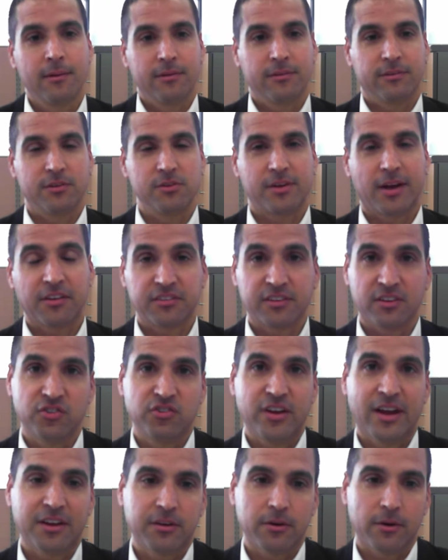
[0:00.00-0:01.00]
So you guys can
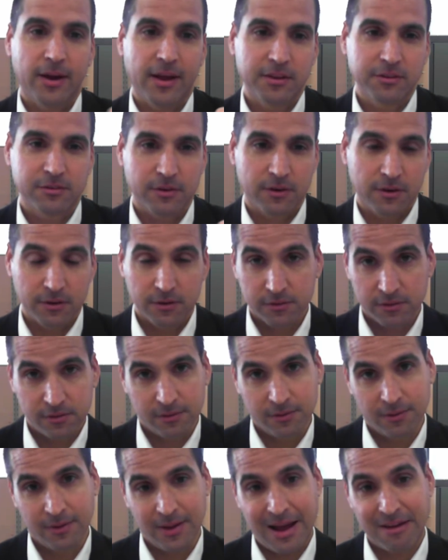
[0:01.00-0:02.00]
check your answers
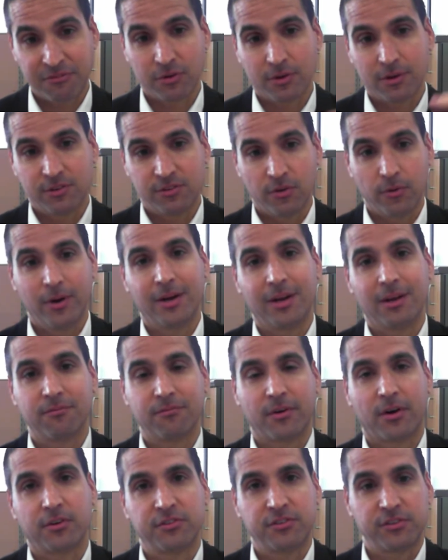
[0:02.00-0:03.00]
after doing it
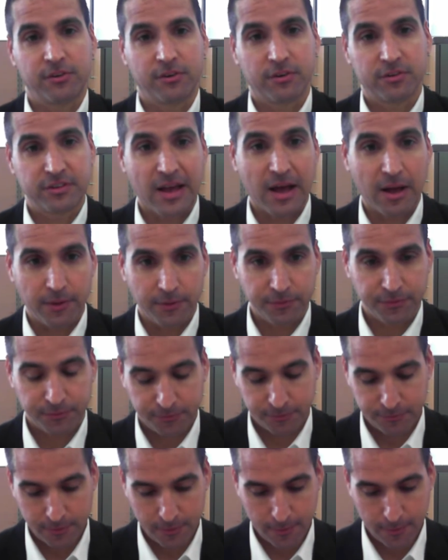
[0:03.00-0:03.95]
first yourself.